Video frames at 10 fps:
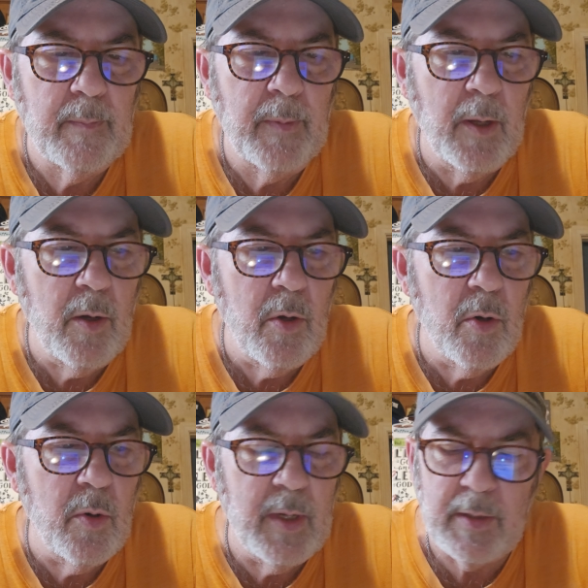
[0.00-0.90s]

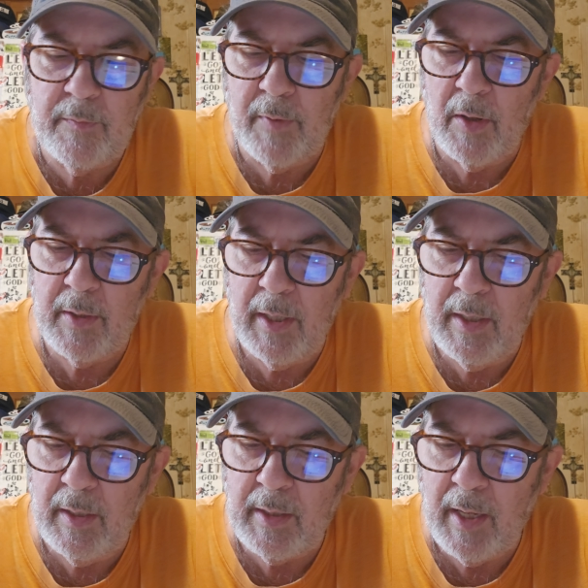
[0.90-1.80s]
No, it's
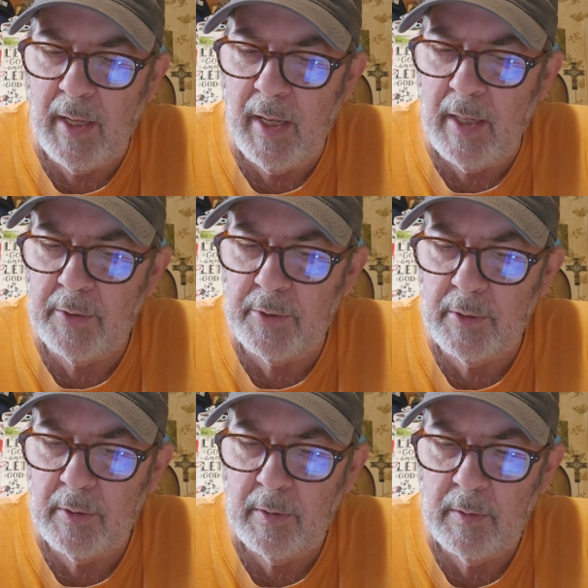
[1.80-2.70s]
volcanic ash.